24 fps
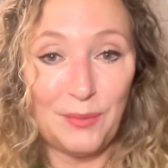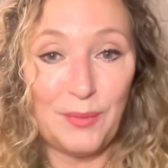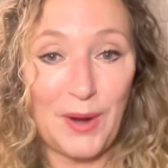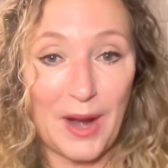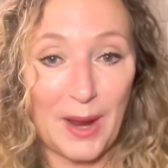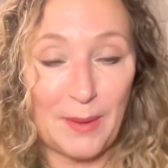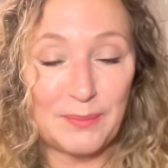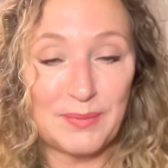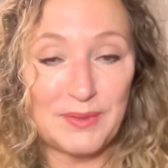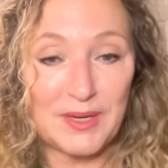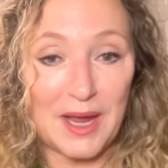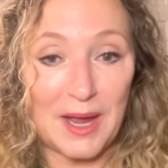
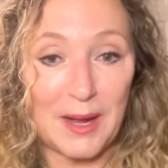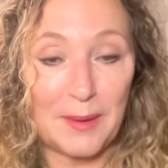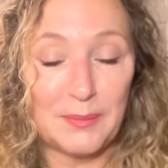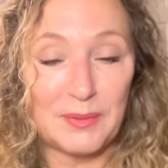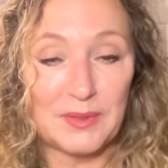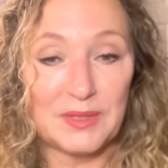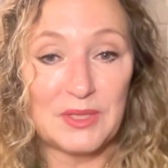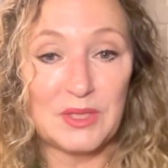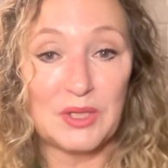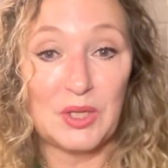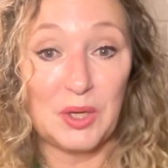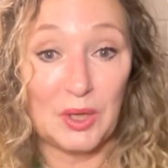wrapped up.
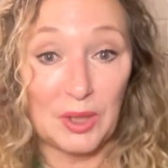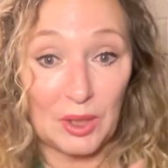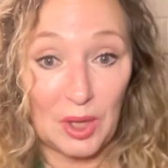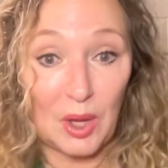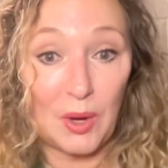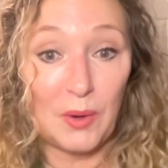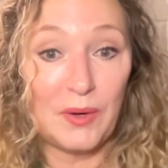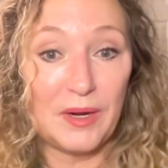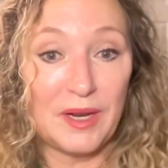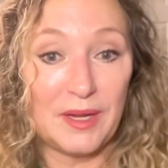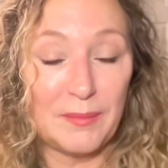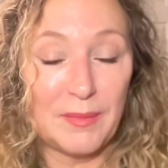So you're
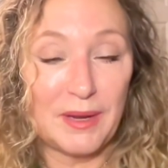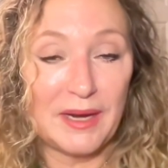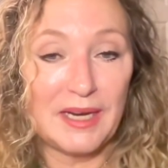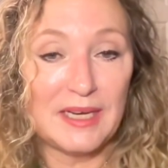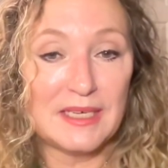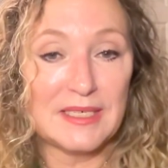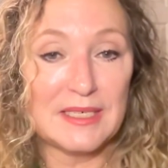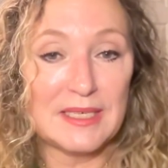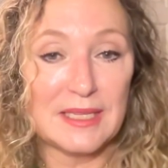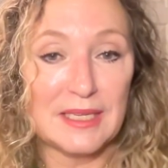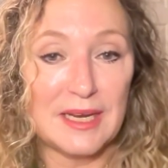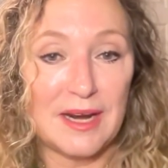loaning
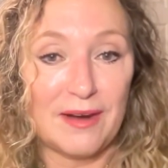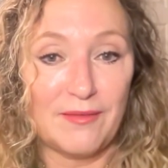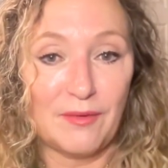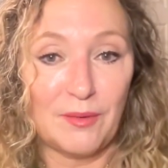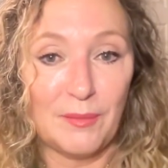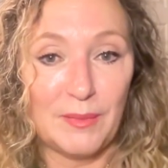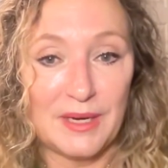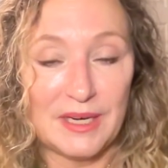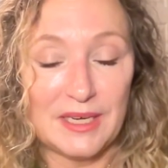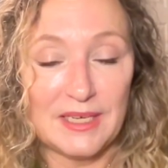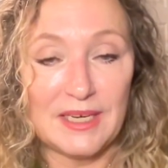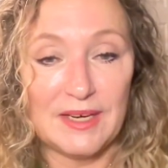money to the
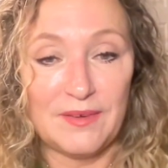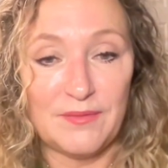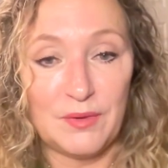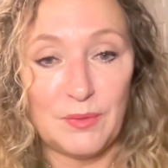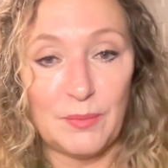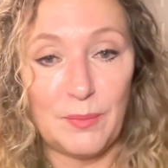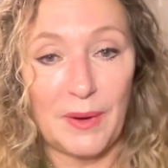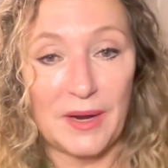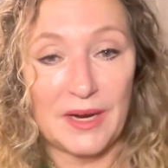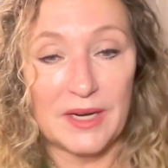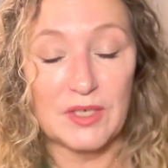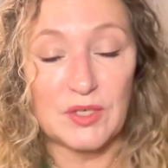government if
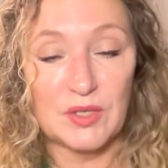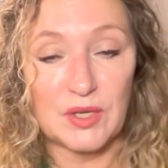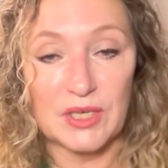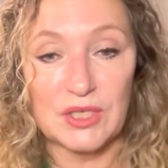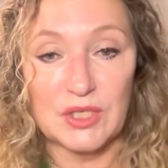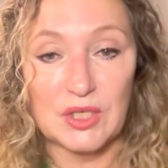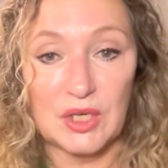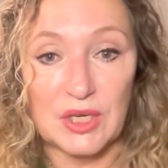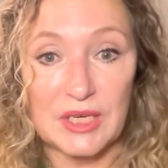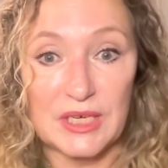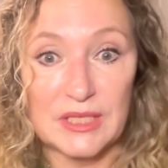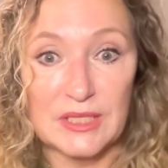you buy a
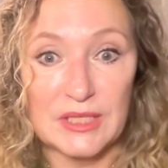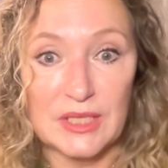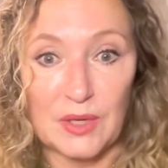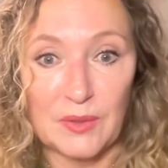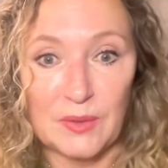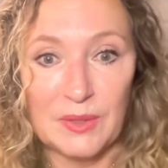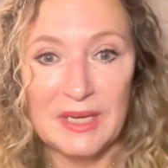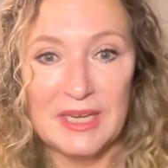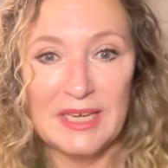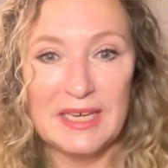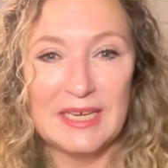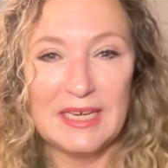treasury.
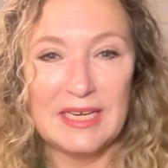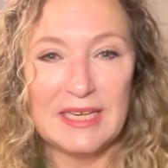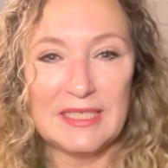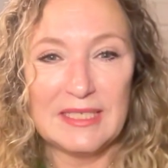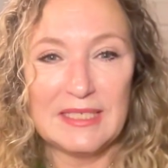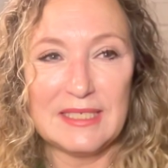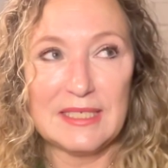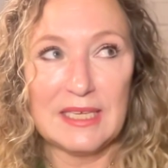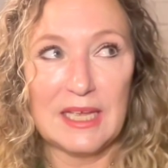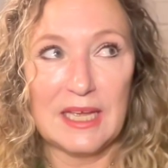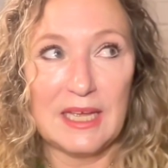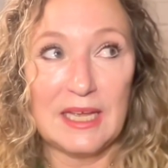So
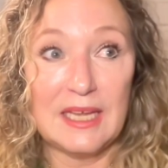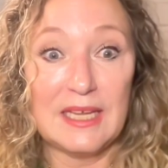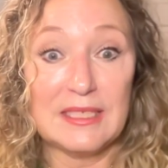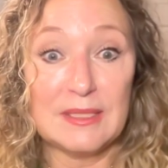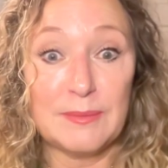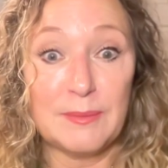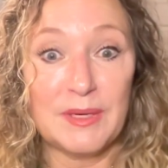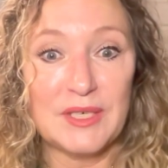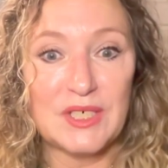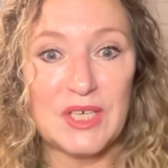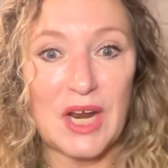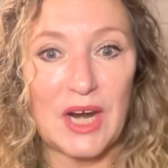it's uh,
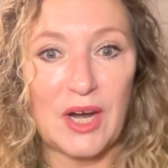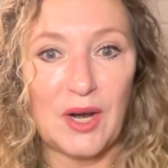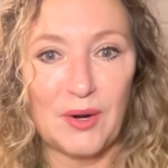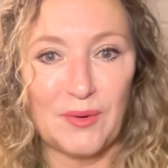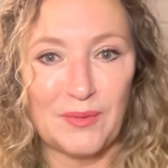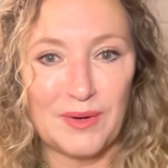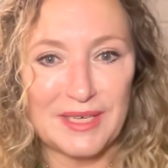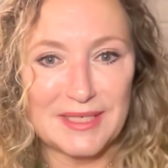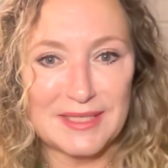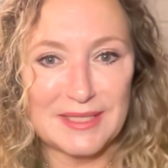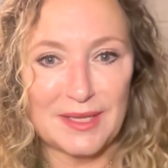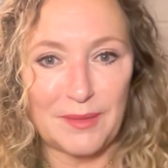it's much higher
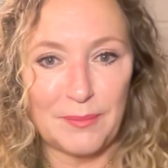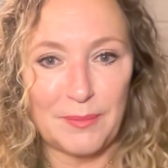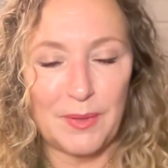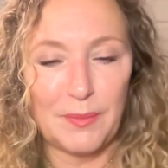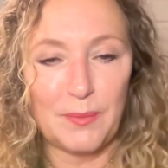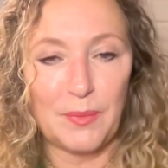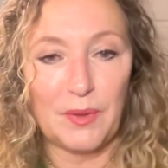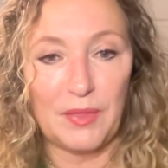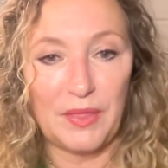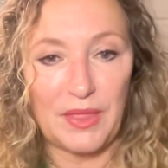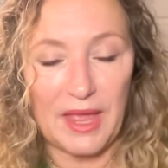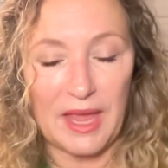risk than
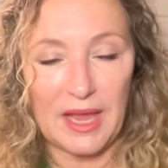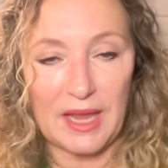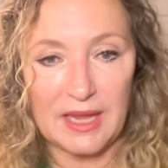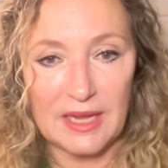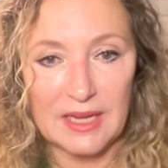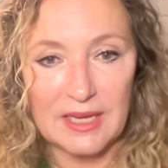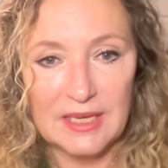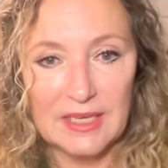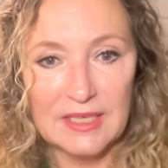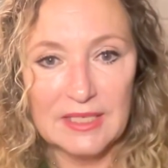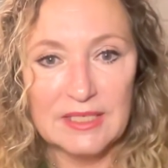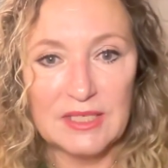people think.
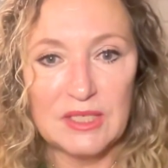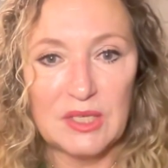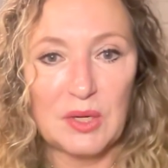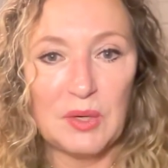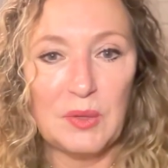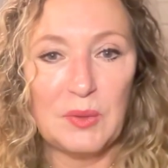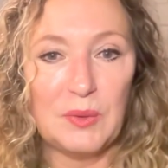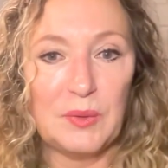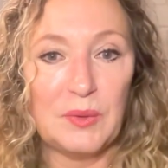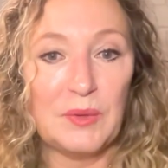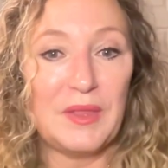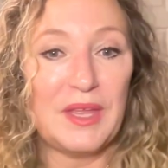
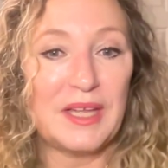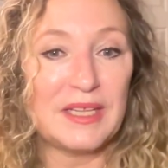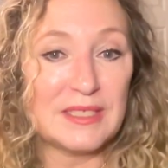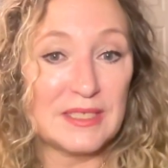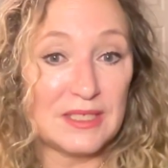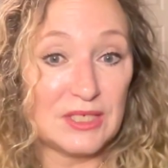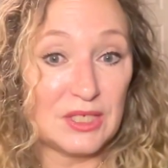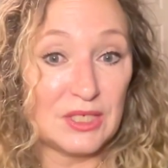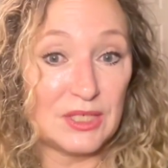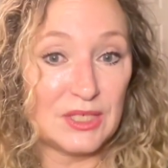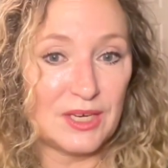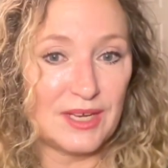So
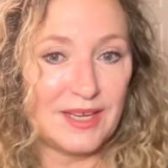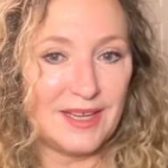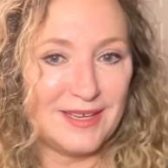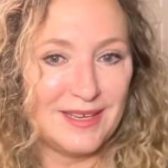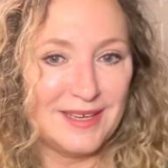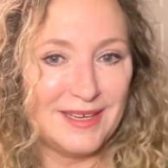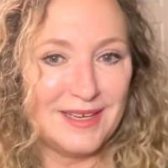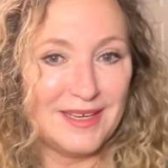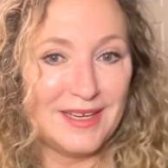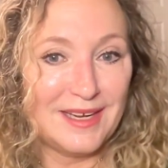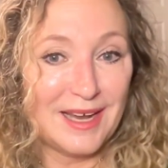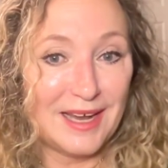that's just a,
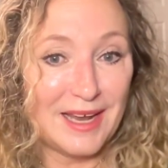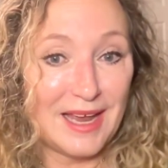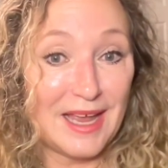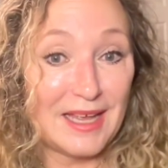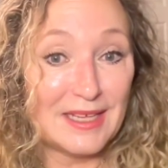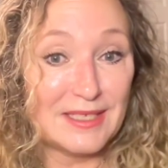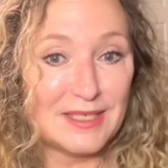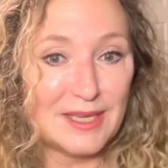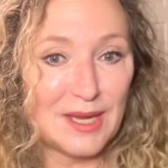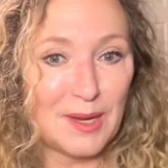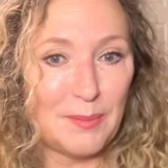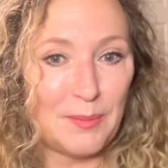a
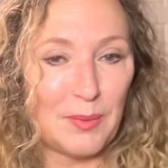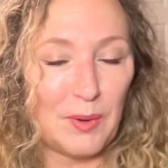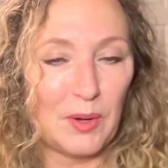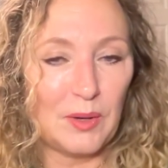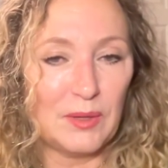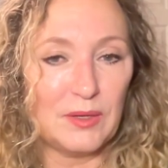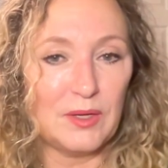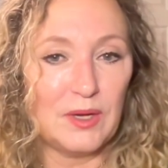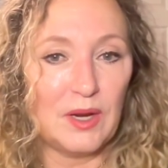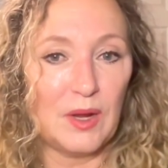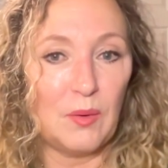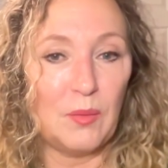heads up
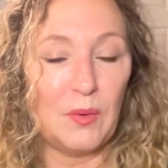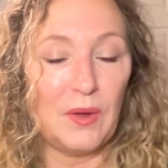on